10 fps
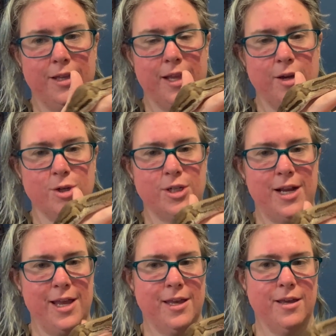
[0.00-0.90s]
let your
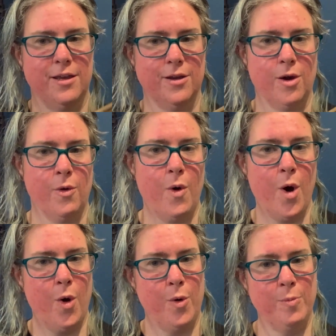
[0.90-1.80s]
snake go
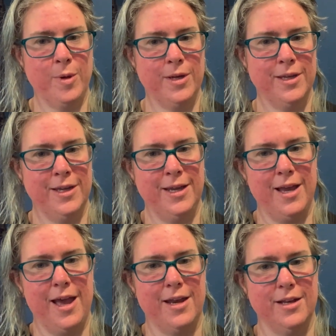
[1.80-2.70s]
home
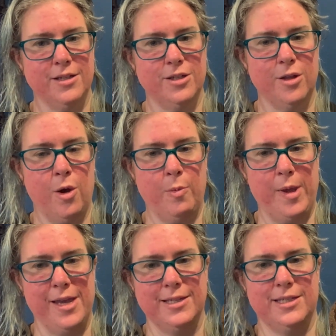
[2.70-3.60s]
at a slow
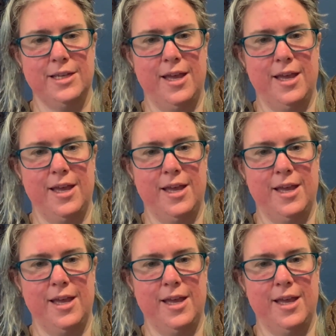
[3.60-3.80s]
pace.